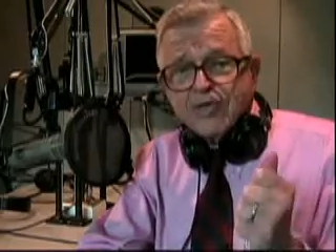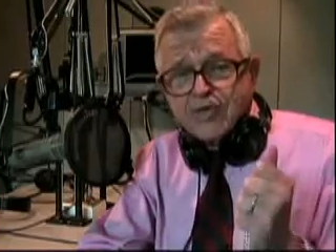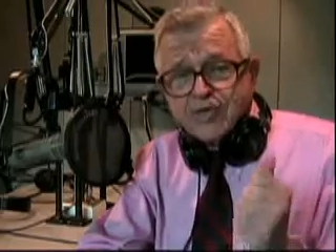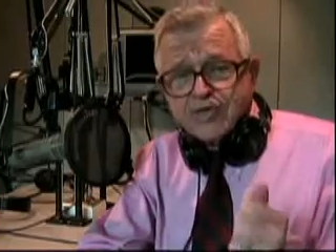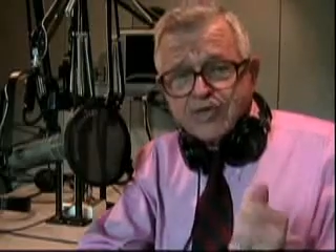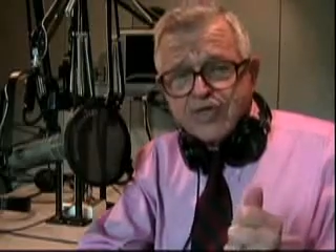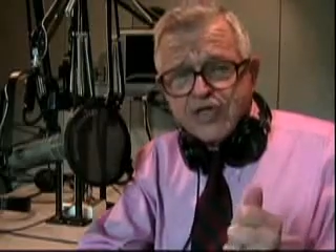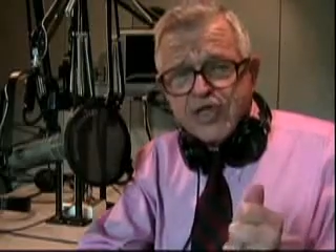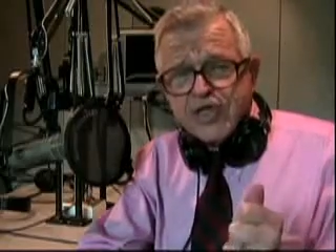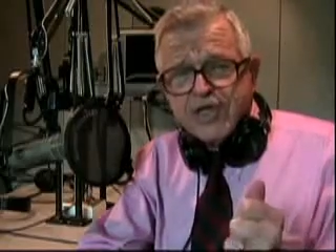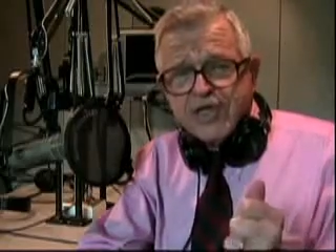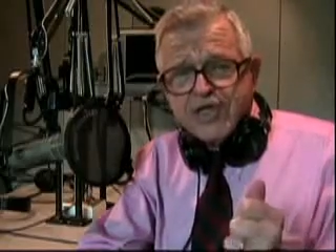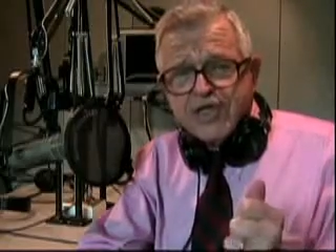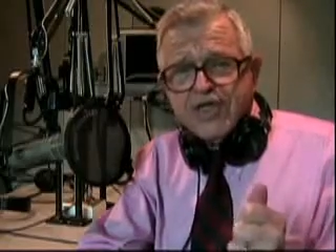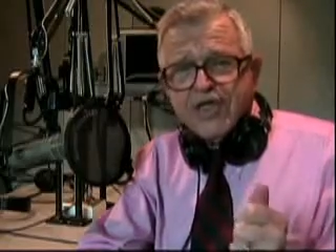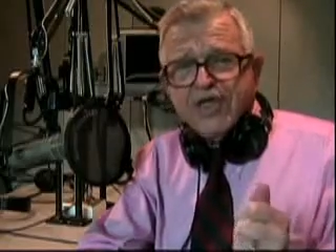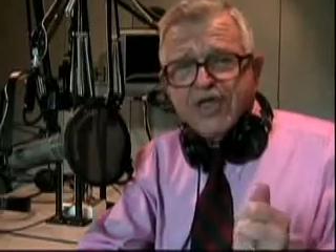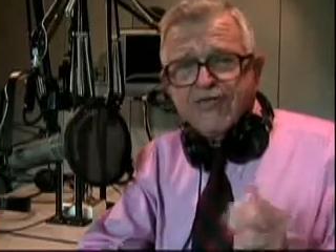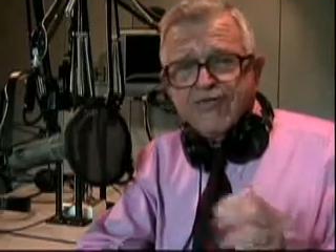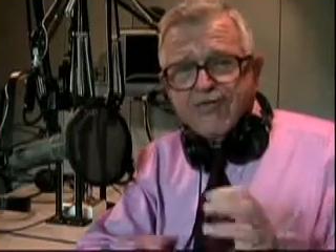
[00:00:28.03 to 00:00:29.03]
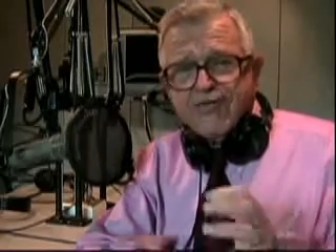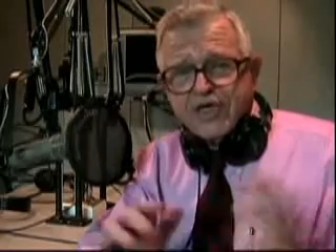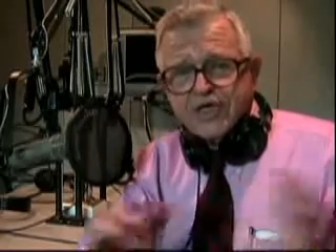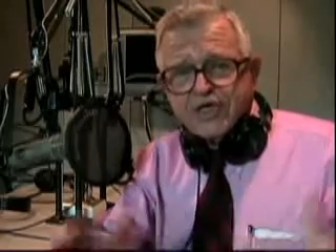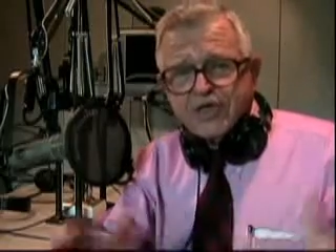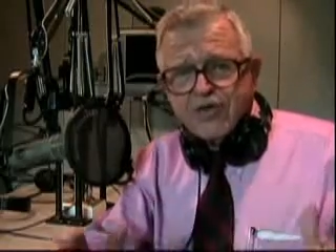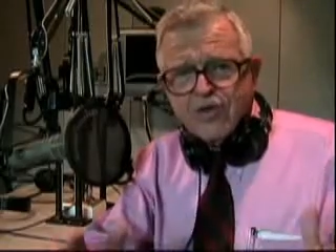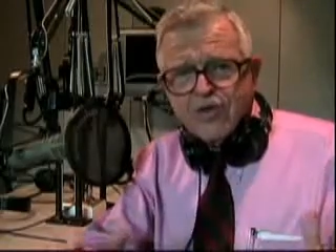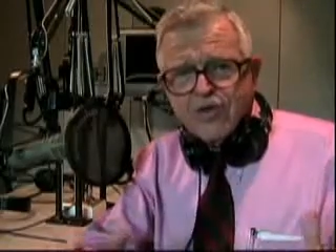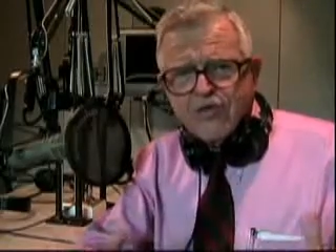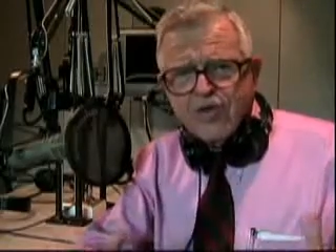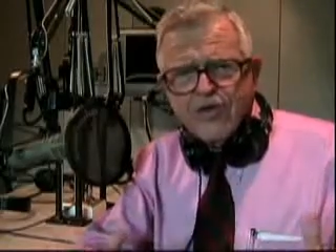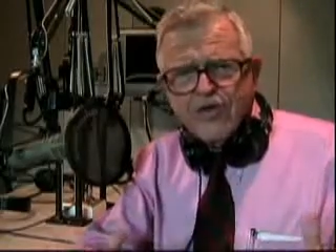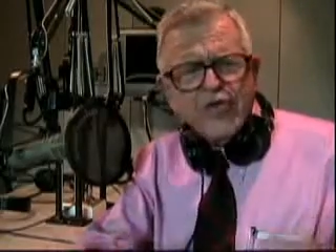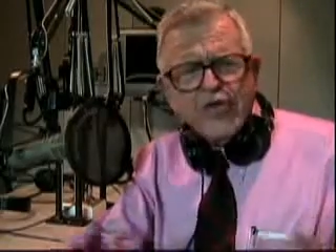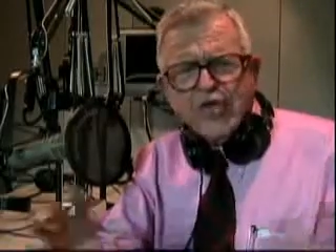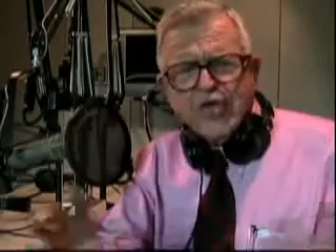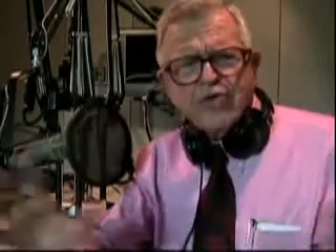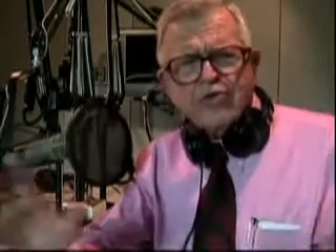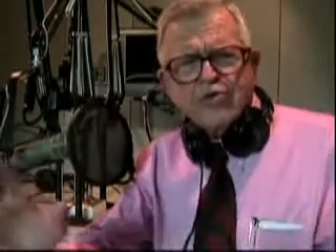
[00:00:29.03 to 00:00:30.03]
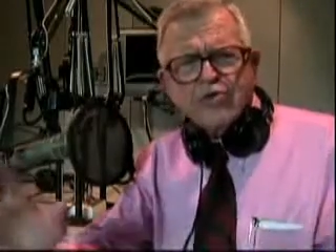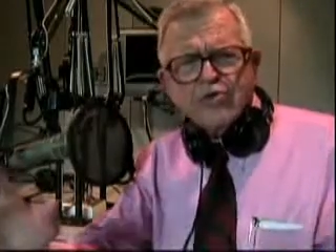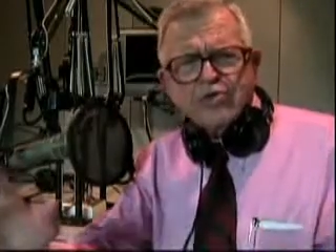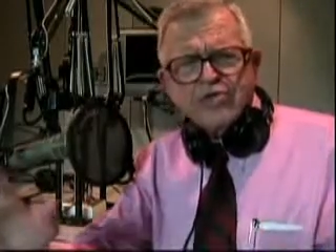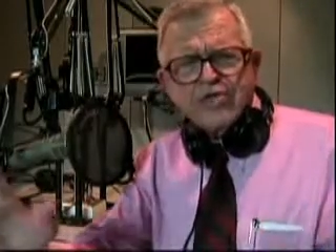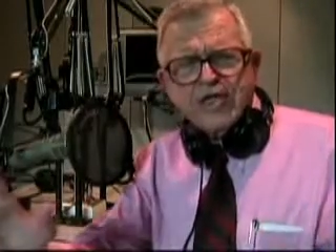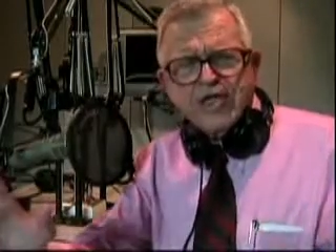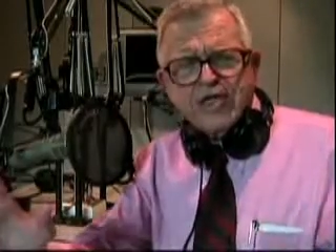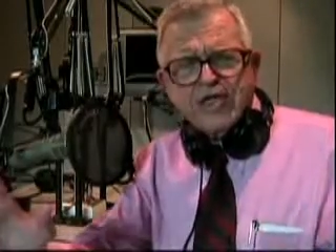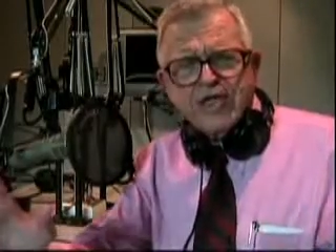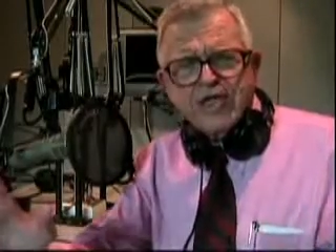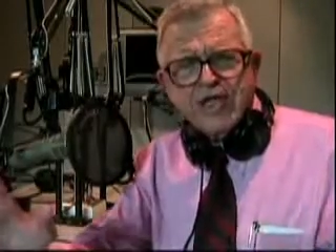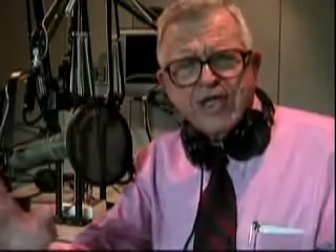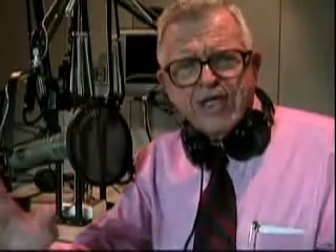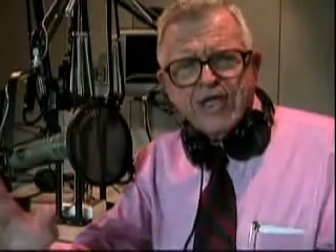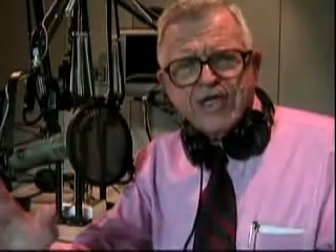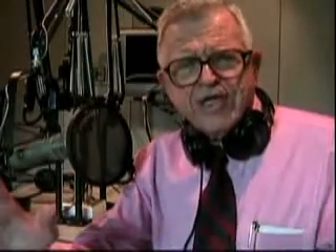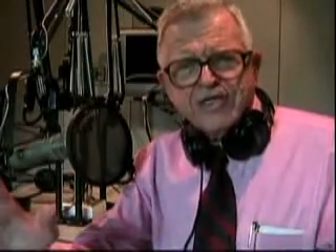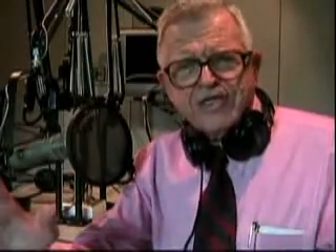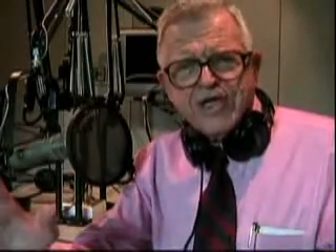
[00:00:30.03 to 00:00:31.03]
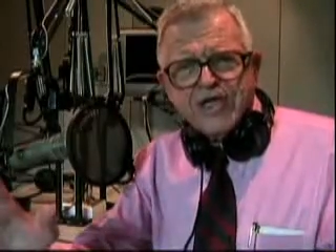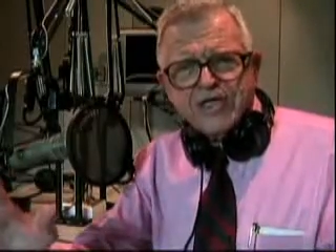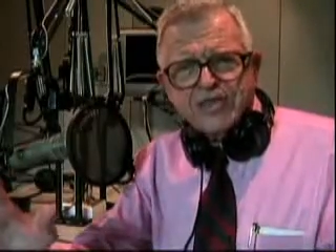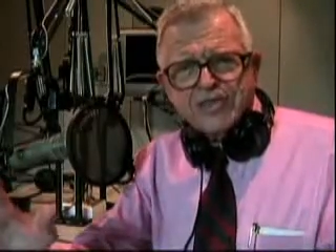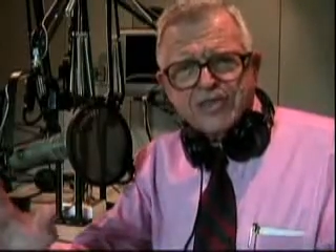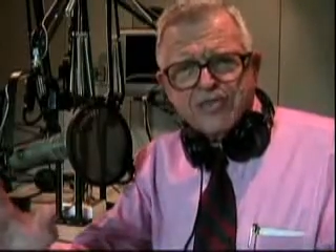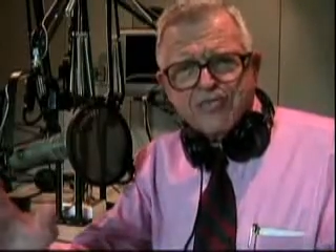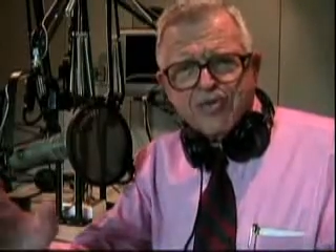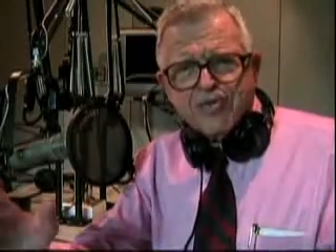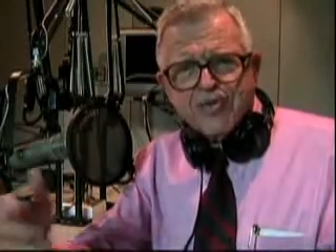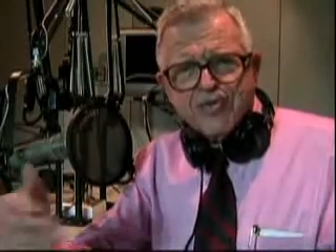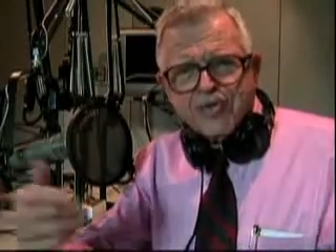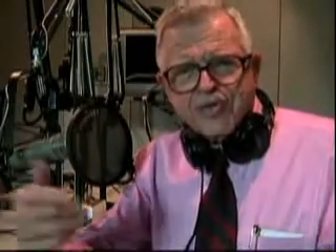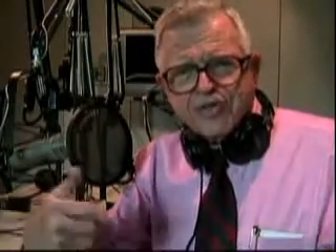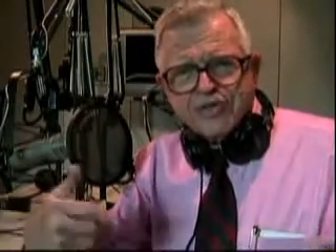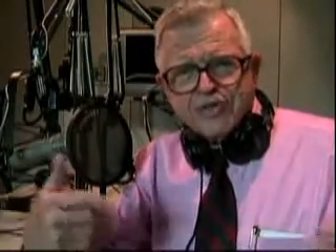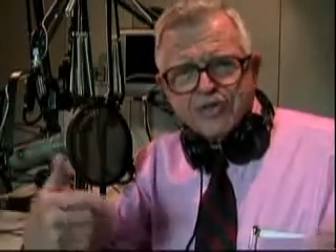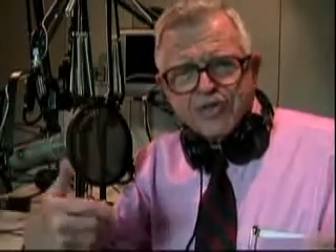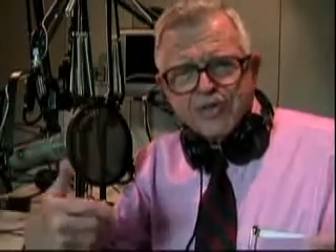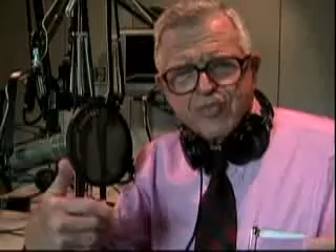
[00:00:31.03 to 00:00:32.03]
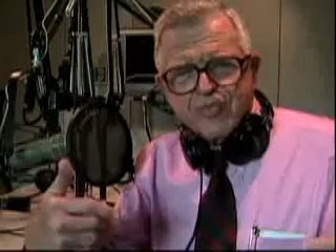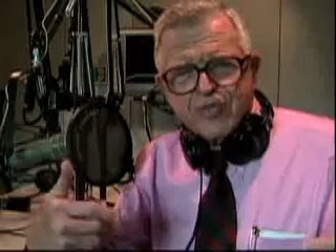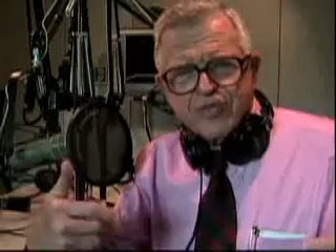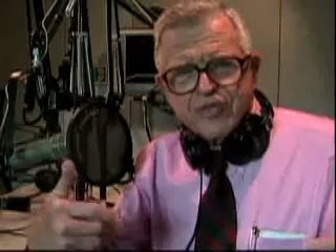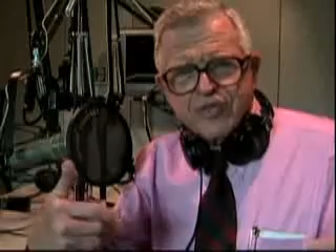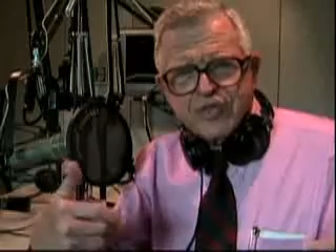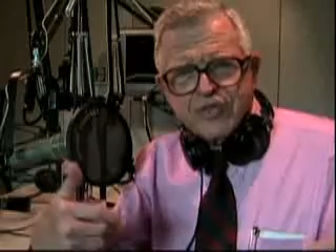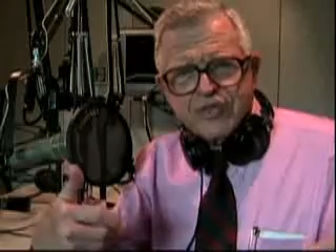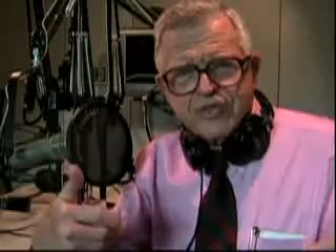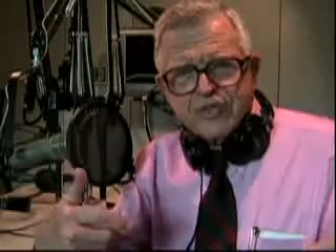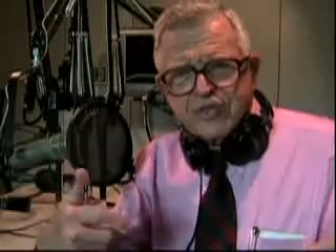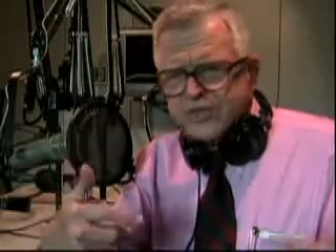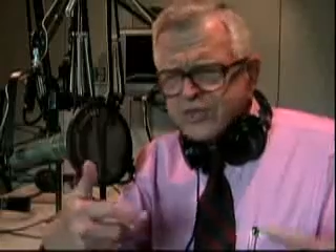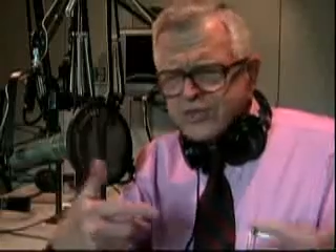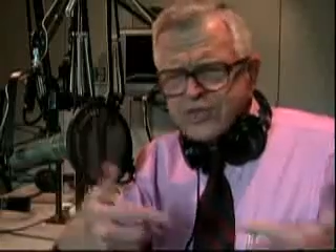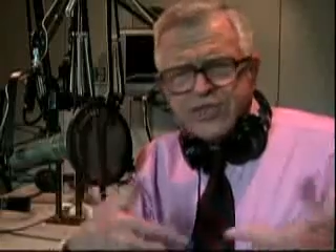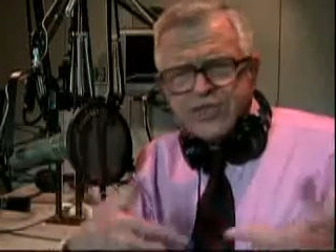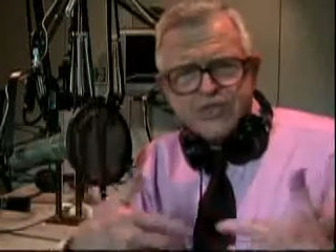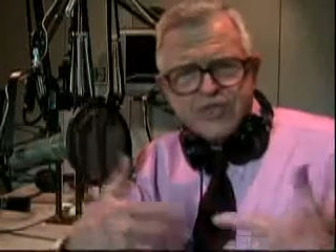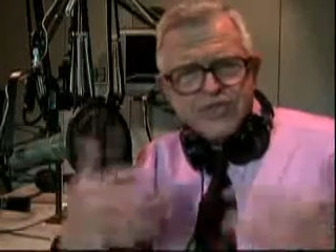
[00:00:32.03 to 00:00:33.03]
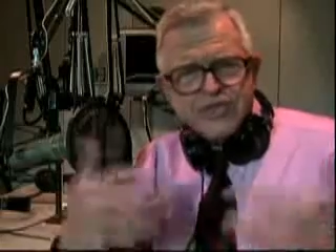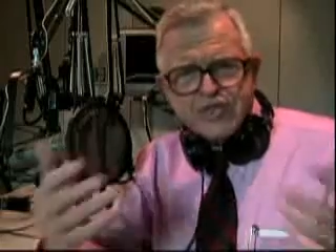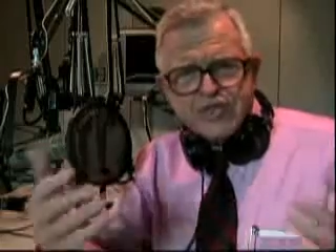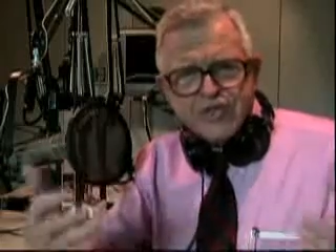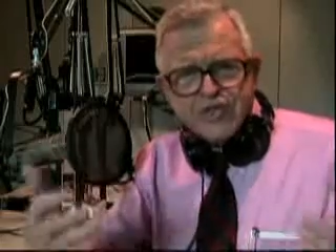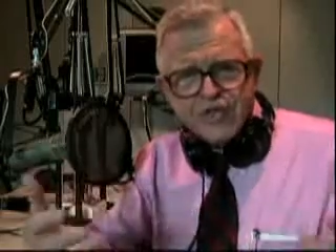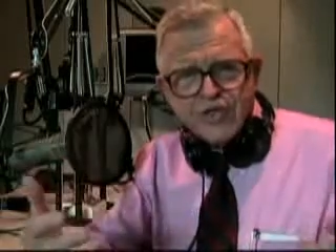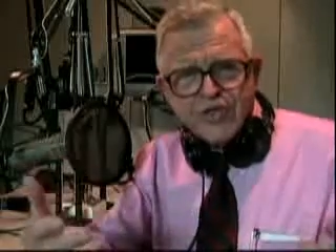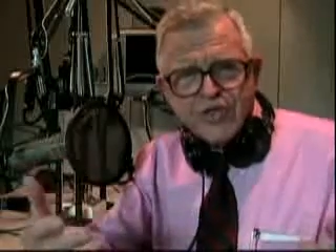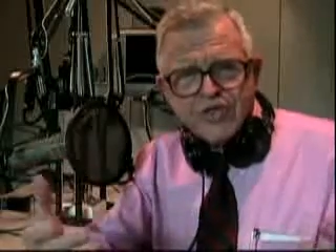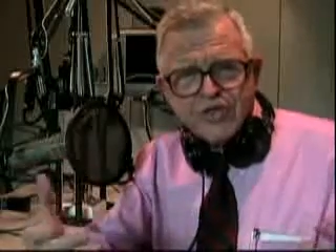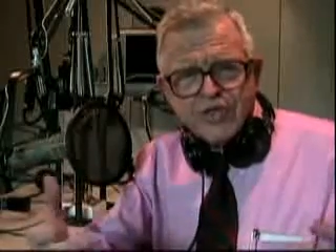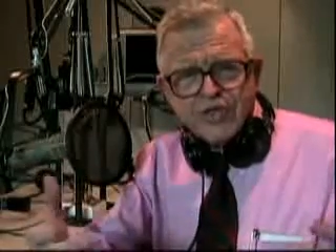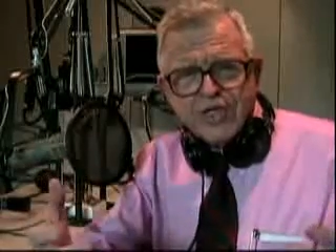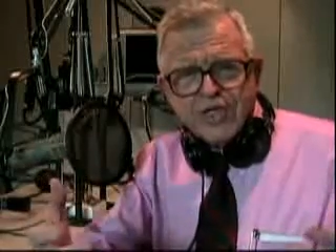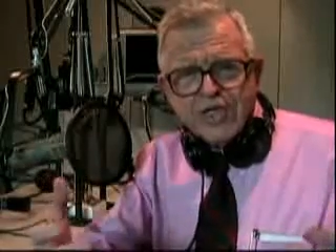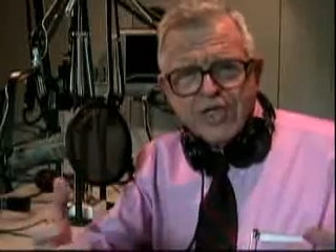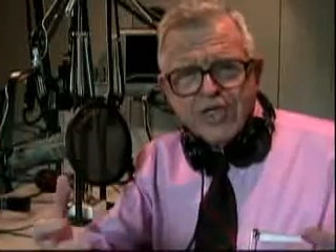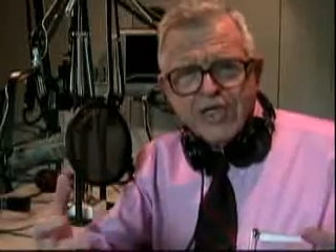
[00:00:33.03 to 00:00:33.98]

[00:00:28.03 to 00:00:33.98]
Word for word: Christianity affects all of life. You know, Christianity is not simply a relationship with Jesus. It's not just a religion.